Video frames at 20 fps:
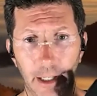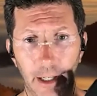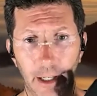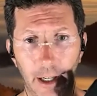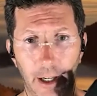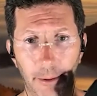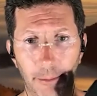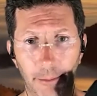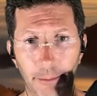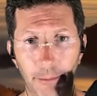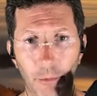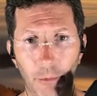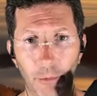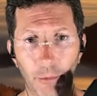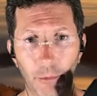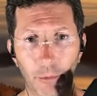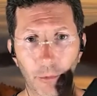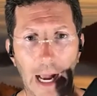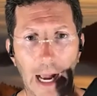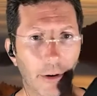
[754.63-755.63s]

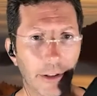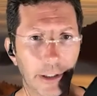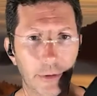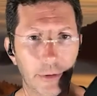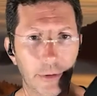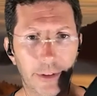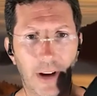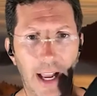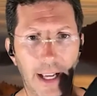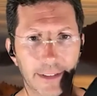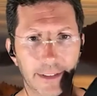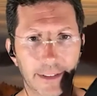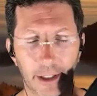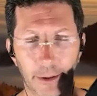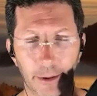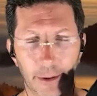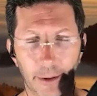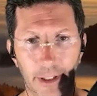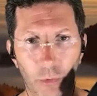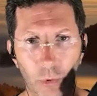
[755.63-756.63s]
um, how do you advise
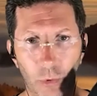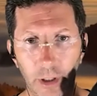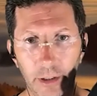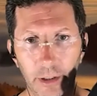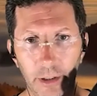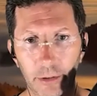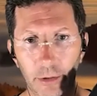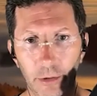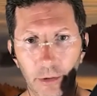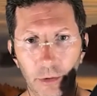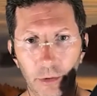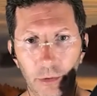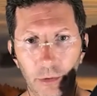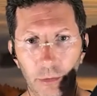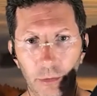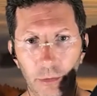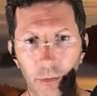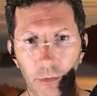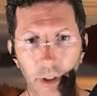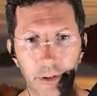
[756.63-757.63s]
them? Like what,
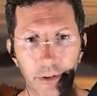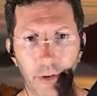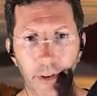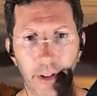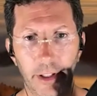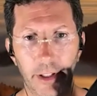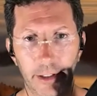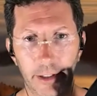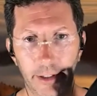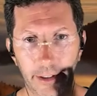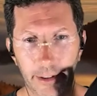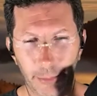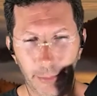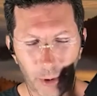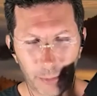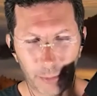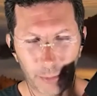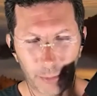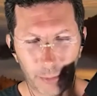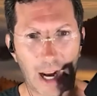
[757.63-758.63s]
what are some of the, the
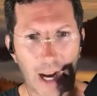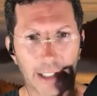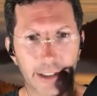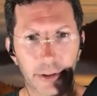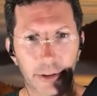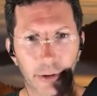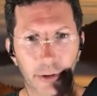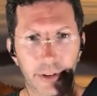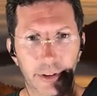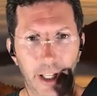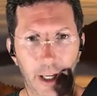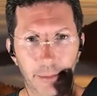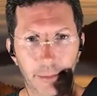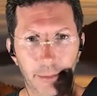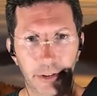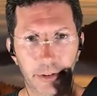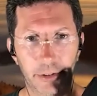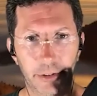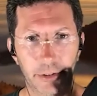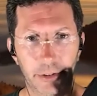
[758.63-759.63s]
more practical
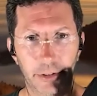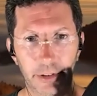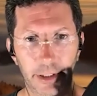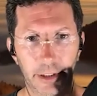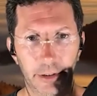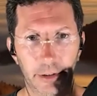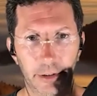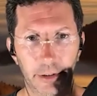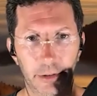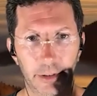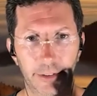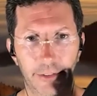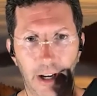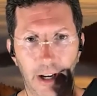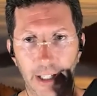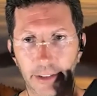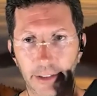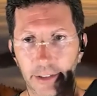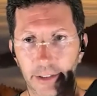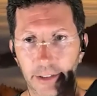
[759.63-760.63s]
steps you, you
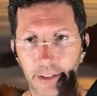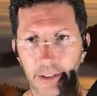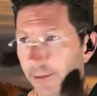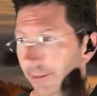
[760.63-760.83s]
advise?